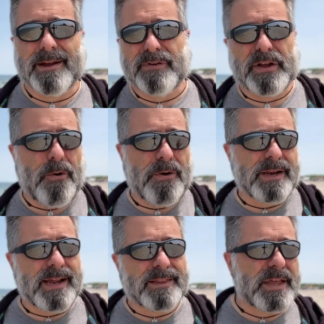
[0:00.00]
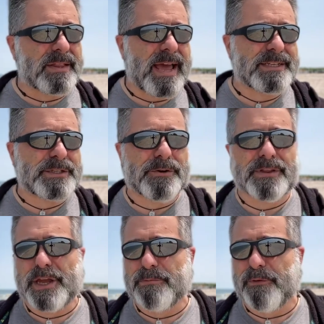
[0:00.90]
recorded, I think, last year or the
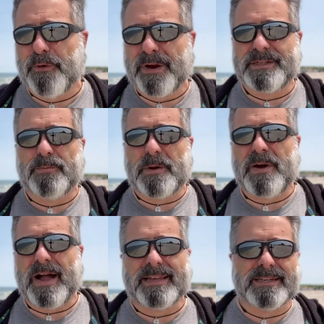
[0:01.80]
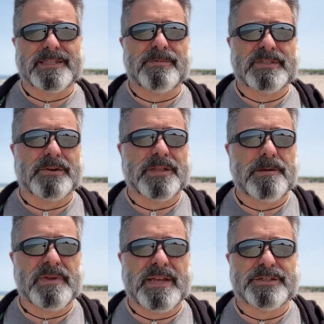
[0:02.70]
year before. I did one podcast episode on the
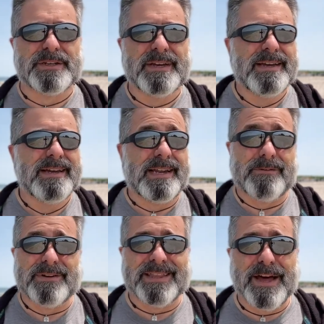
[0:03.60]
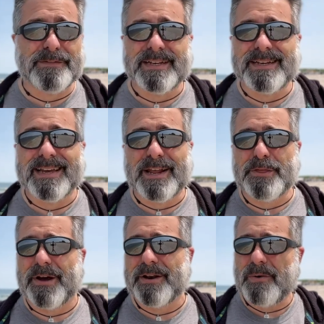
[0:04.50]
beach, and I really loved it. And I
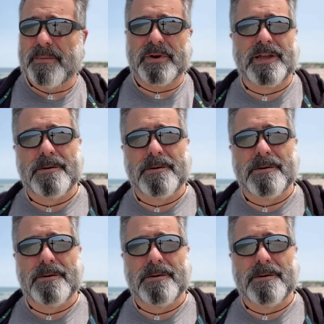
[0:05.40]
thought, oh, I'm going to come